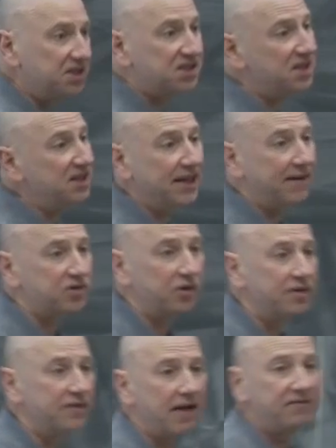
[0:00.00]
These CDFs
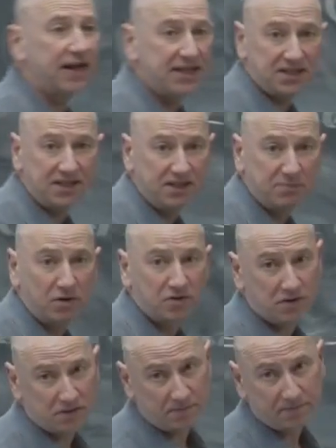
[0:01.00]
don't even have densities,
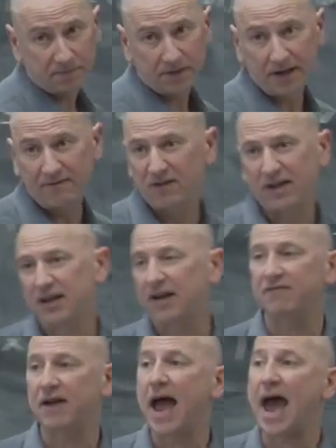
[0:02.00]
most of them. They have like
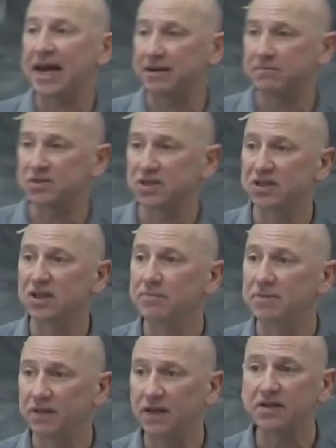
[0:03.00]
atoms in
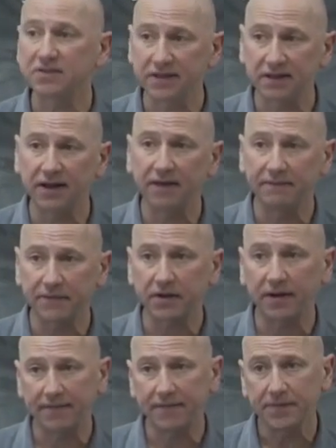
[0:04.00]
them and things like that,
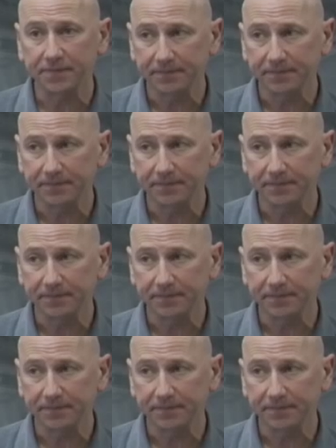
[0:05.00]
okay?